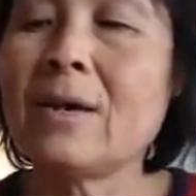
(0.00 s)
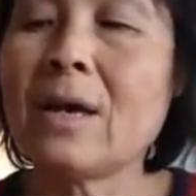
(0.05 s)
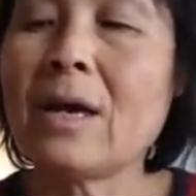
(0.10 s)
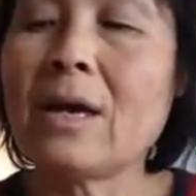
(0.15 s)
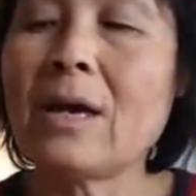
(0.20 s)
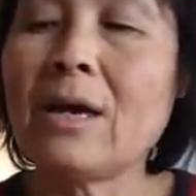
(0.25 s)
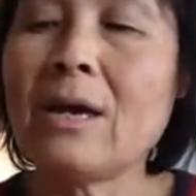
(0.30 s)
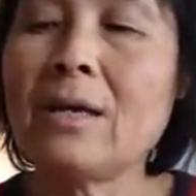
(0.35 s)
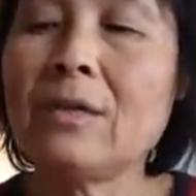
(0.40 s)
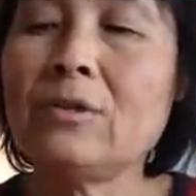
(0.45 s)

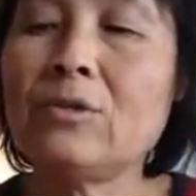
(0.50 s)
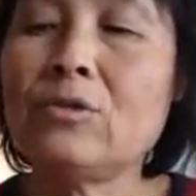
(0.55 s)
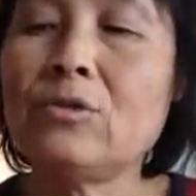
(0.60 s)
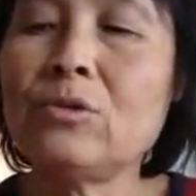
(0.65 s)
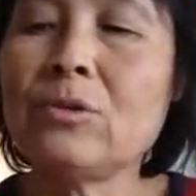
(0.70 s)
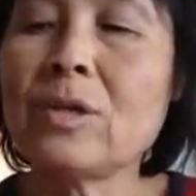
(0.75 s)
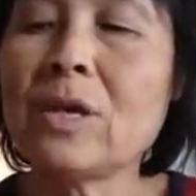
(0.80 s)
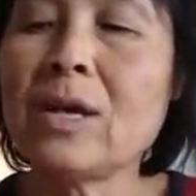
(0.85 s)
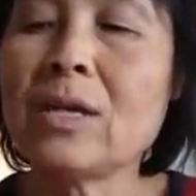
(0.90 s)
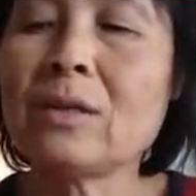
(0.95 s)
and
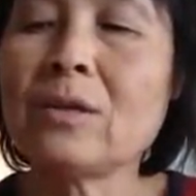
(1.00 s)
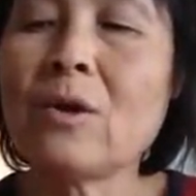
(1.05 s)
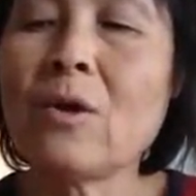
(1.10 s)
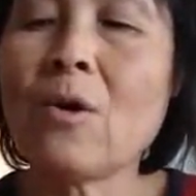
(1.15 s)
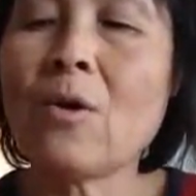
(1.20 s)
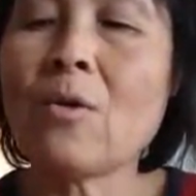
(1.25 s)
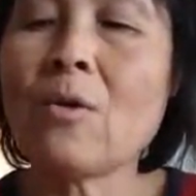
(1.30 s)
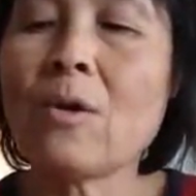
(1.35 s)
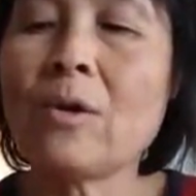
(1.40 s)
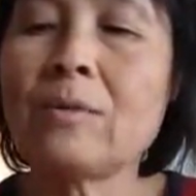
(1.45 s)
do not
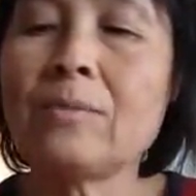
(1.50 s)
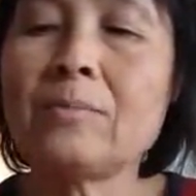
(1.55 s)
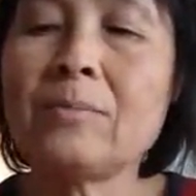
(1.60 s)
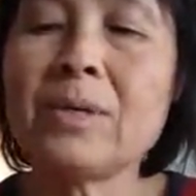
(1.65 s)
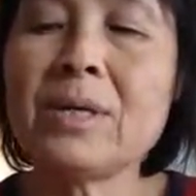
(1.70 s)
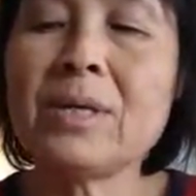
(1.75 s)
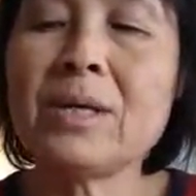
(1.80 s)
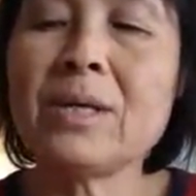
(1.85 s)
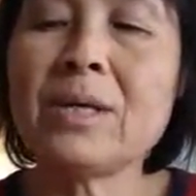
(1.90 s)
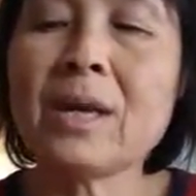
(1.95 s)
go on
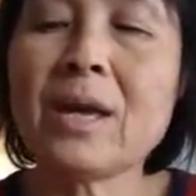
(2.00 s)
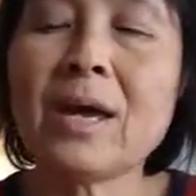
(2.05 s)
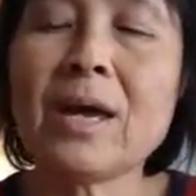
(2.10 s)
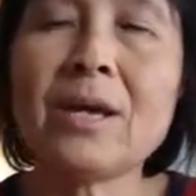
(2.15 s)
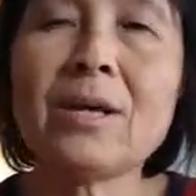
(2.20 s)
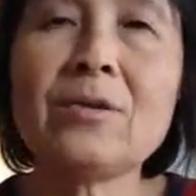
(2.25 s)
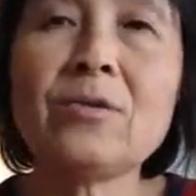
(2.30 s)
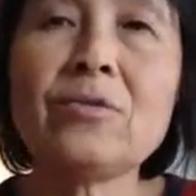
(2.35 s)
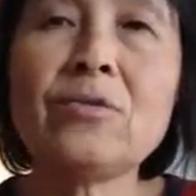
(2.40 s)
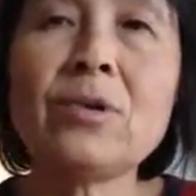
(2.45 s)
being
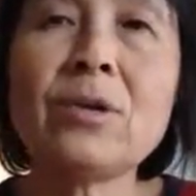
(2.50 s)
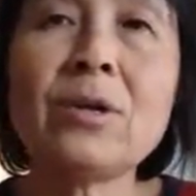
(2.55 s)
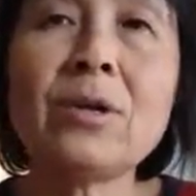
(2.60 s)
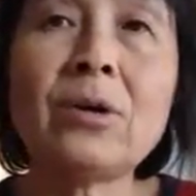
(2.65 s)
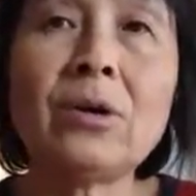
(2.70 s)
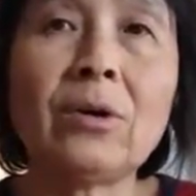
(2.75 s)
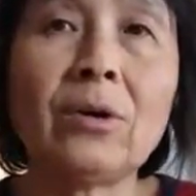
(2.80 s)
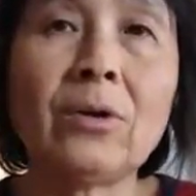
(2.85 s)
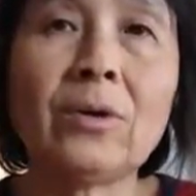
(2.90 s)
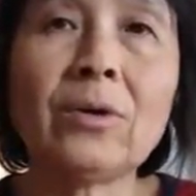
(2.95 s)

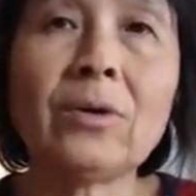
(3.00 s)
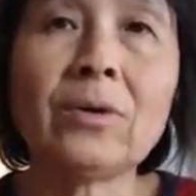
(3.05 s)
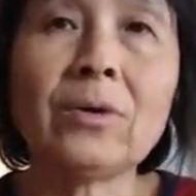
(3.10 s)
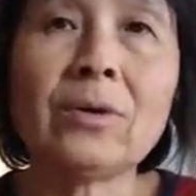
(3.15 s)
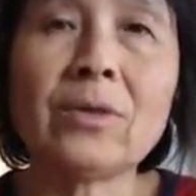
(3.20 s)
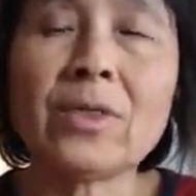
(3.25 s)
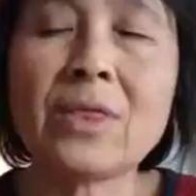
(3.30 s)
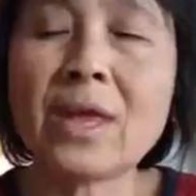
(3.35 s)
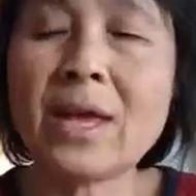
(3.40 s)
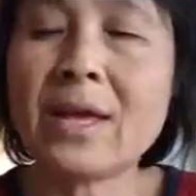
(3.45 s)
angry all
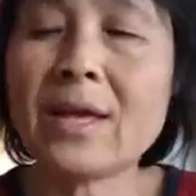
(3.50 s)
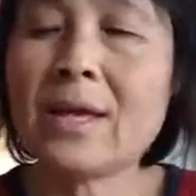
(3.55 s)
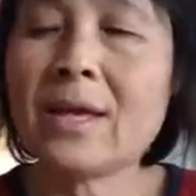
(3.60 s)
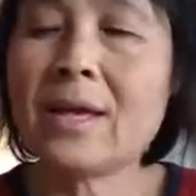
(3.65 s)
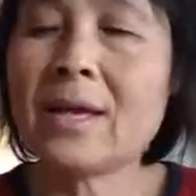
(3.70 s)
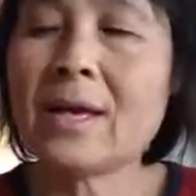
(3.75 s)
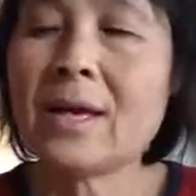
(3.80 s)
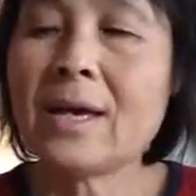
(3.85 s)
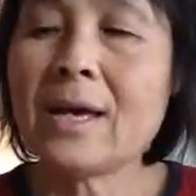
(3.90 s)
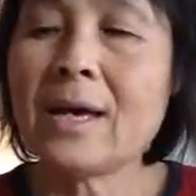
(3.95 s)
day.